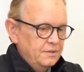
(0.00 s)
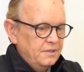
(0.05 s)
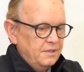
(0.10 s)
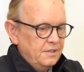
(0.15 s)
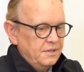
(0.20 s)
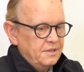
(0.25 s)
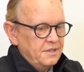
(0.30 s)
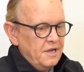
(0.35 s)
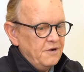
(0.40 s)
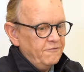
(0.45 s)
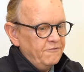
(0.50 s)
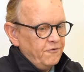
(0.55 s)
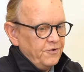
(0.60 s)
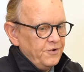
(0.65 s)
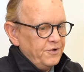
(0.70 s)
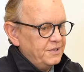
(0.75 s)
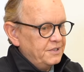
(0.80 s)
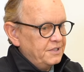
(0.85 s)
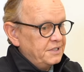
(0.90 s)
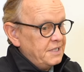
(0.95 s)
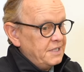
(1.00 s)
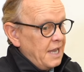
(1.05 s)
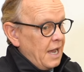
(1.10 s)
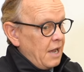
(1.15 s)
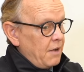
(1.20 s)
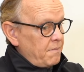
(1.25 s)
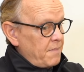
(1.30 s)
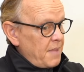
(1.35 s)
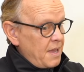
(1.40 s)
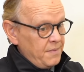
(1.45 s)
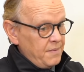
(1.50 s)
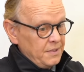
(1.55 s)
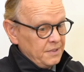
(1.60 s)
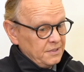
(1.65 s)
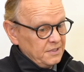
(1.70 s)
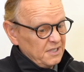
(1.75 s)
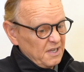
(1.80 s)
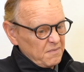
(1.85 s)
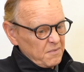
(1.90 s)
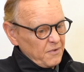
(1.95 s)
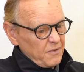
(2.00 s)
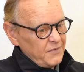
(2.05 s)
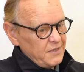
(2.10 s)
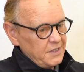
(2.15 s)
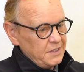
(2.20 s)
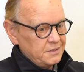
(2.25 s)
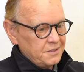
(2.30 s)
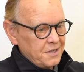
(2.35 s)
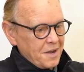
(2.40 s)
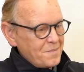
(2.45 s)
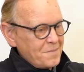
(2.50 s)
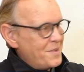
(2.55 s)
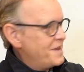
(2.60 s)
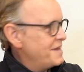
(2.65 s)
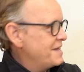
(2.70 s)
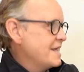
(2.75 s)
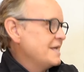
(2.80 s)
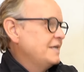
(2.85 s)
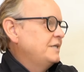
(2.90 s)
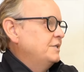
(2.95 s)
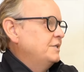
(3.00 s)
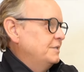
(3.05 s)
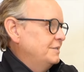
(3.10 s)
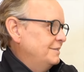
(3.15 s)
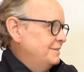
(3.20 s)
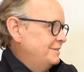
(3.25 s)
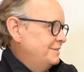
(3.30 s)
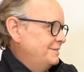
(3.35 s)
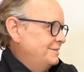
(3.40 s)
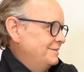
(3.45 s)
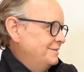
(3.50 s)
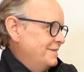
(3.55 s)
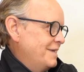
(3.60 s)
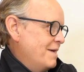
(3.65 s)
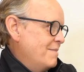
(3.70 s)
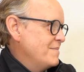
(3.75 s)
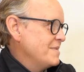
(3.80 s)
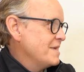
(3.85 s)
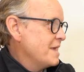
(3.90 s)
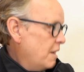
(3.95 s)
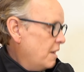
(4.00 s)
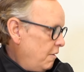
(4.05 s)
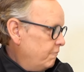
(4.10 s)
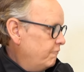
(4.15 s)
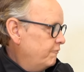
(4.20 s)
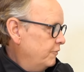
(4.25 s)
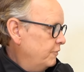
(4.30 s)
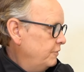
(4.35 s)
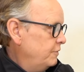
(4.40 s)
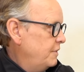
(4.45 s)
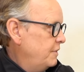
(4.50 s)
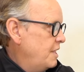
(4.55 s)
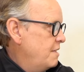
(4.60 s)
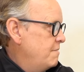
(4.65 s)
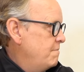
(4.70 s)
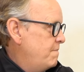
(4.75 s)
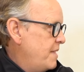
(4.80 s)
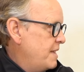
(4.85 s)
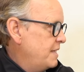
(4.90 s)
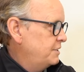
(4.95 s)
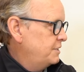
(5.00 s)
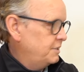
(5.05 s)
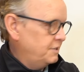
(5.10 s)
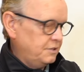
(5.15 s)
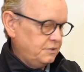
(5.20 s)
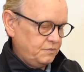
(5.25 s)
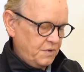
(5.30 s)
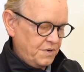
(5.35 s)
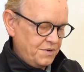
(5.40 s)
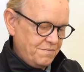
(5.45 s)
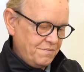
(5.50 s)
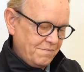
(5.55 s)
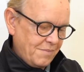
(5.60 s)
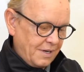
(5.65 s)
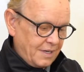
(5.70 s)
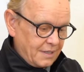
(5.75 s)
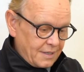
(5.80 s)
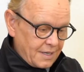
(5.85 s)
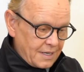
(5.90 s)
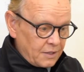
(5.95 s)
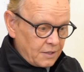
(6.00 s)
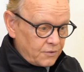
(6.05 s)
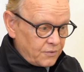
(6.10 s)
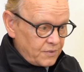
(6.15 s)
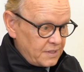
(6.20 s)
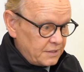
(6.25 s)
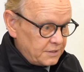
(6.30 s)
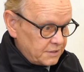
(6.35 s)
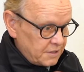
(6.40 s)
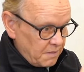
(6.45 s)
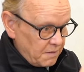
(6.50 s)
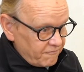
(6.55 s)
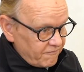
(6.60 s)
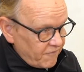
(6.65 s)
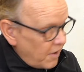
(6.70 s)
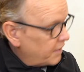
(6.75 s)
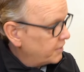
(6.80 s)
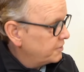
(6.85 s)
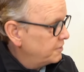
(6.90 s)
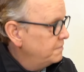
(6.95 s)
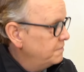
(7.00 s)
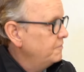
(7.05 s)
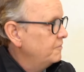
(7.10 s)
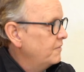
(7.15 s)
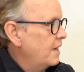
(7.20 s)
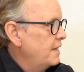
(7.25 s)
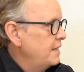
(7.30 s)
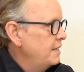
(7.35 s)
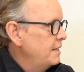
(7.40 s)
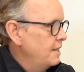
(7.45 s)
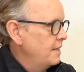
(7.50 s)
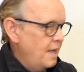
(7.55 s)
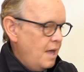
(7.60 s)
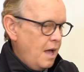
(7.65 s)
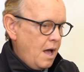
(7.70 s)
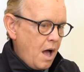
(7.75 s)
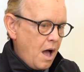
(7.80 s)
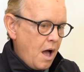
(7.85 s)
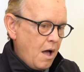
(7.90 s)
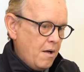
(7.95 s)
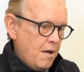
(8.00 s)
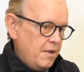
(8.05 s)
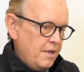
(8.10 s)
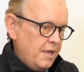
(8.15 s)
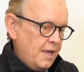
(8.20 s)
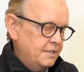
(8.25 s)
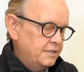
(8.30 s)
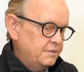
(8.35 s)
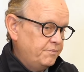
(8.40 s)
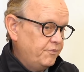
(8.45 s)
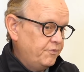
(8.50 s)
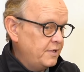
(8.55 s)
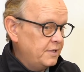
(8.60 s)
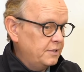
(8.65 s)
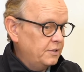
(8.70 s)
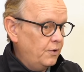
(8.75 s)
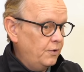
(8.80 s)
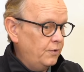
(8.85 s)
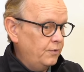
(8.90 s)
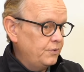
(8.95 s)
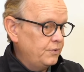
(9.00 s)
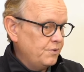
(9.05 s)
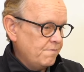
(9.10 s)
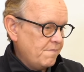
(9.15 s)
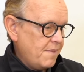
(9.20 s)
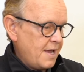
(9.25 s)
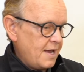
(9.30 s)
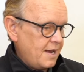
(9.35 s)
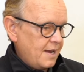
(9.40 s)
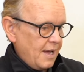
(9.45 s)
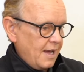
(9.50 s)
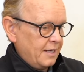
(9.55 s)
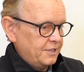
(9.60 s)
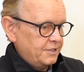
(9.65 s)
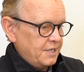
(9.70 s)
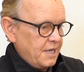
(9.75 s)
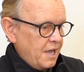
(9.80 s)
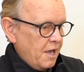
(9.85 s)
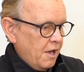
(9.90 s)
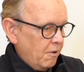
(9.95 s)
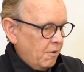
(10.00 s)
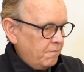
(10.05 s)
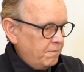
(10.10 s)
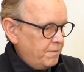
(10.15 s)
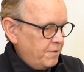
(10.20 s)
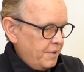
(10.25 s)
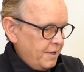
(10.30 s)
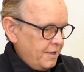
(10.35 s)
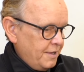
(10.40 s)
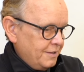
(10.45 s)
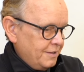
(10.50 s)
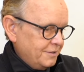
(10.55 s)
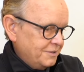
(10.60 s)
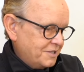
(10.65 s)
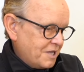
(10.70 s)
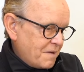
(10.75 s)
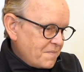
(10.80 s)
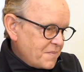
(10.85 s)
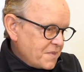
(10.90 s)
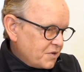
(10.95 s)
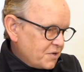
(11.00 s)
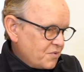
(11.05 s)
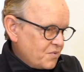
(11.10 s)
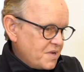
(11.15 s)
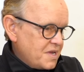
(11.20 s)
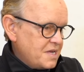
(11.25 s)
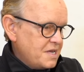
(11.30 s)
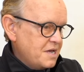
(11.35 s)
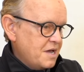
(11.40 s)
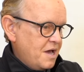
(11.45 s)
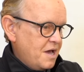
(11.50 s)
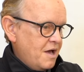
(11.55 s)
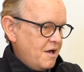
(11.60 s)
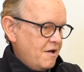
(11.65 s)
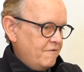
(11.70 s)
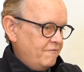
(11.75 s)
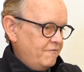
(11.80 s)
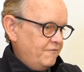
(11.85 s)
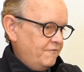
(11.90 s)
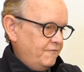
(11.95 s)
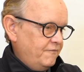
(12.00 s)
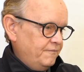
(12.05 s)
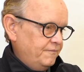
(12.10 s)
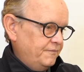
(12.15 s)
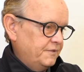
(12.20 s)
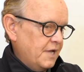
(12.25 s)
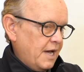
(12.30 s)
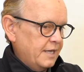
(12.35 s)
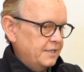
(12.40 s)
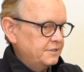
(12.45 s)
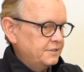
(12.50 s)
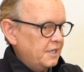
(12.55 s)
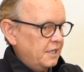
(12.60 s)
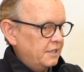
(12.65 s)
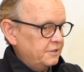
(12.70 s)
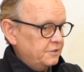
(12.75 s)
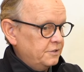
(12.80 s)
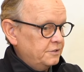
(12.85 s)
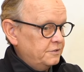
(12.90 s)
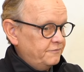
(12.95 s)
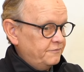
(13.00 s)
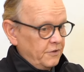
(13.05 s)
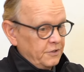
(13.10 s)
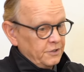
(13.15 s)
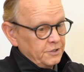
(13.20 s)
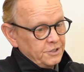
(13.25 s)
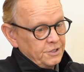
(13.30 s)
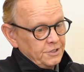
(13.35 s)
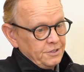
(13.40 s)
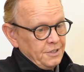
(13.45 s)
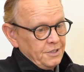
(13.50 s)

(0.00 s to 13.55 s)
therefore, you can see how maybe some of these combinations can be helpful in patients where you might increase some volume, right? As preload, you may actually help some degree of diastolic dysfunction,